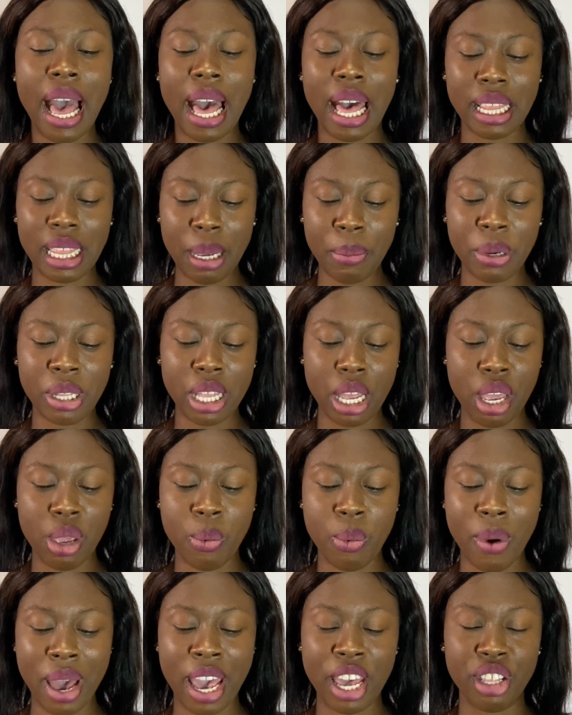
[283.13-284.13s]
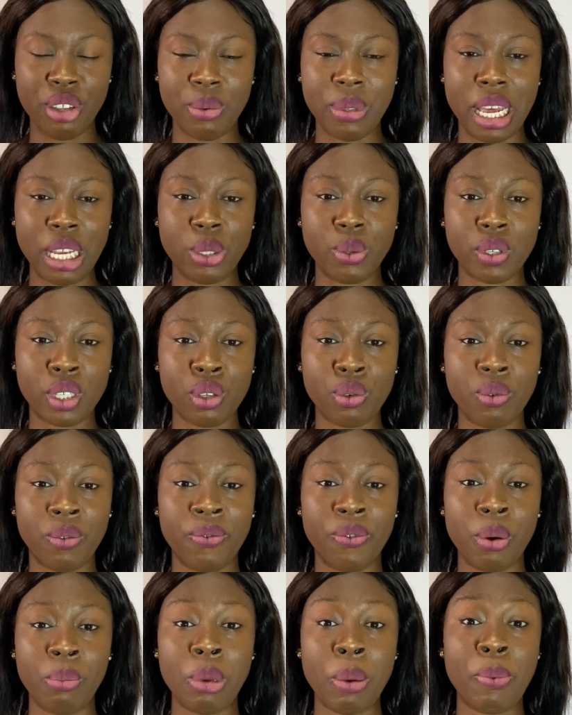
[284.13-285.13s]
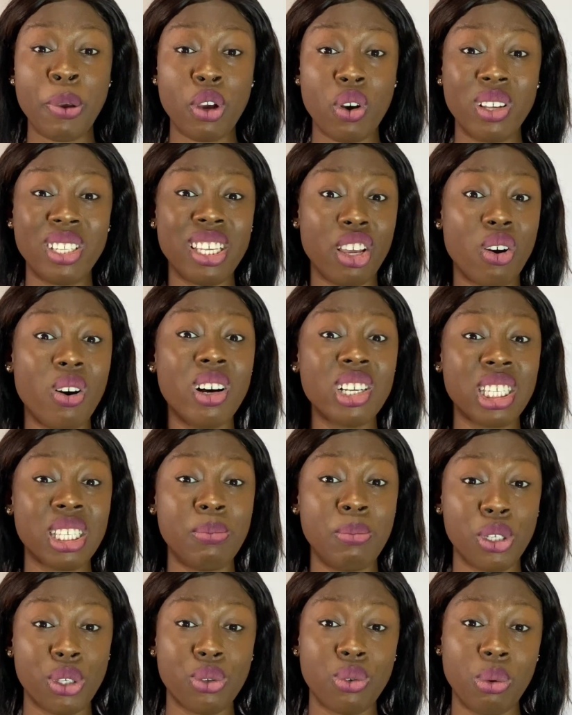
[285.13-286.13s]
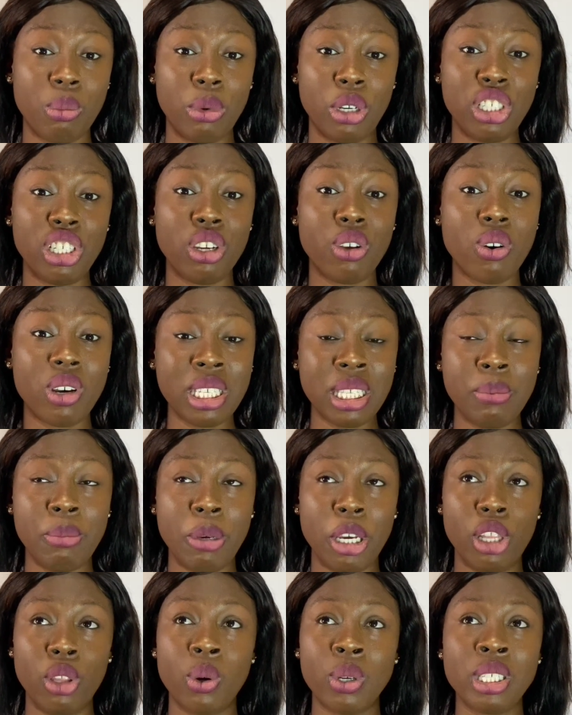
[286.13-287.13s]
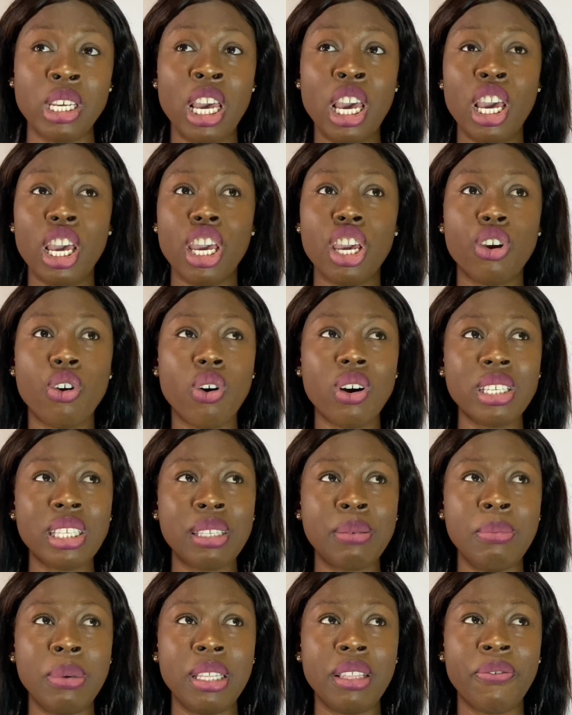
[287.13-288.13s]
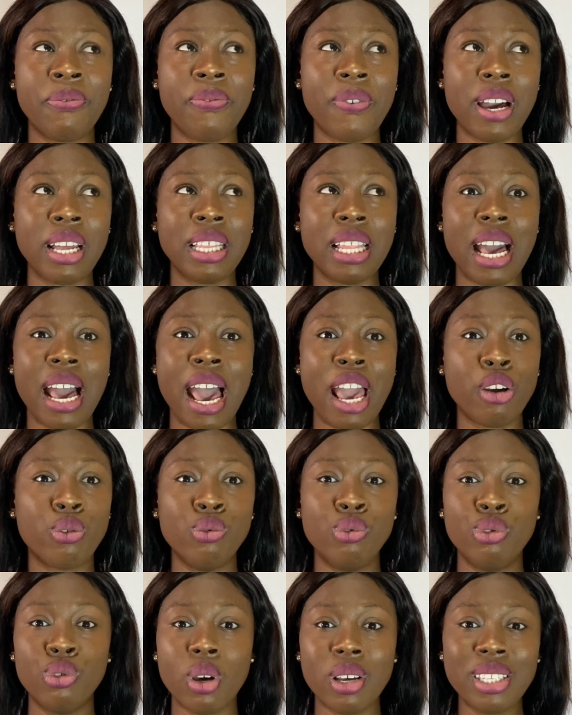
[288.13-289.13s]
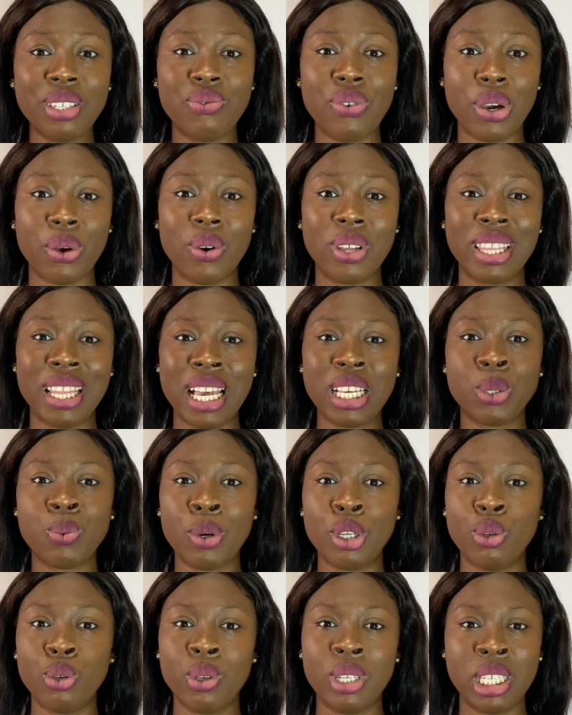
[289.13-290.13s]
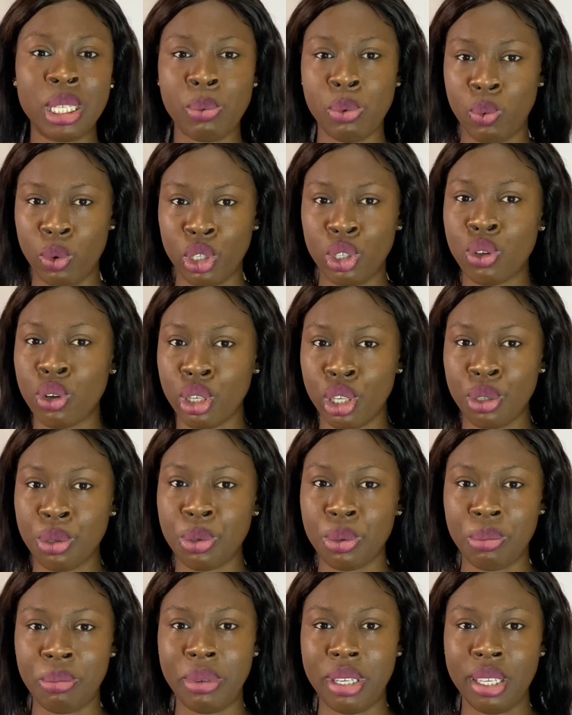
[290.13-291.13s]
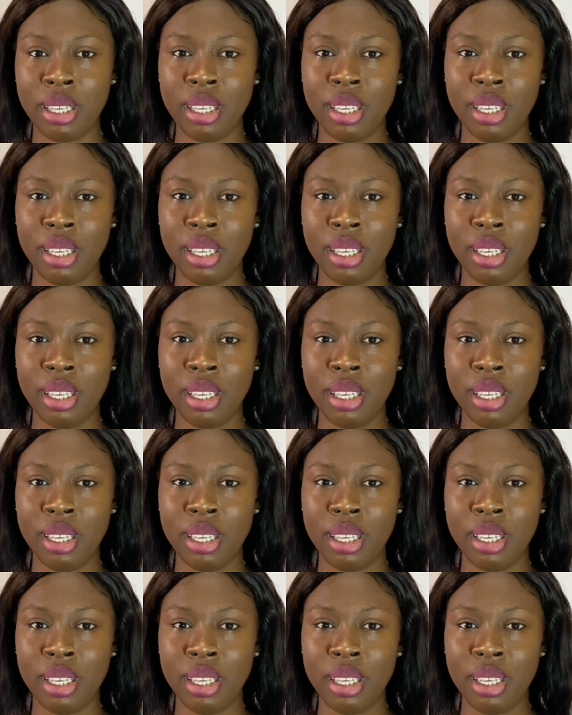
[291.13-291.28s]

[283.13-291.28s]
And let me tell you why I knew that it wasn't good for me, because it cost me so much. It cost me a lot. It cost me the fact that I could not recognize when the Holy Spirit was talking to me.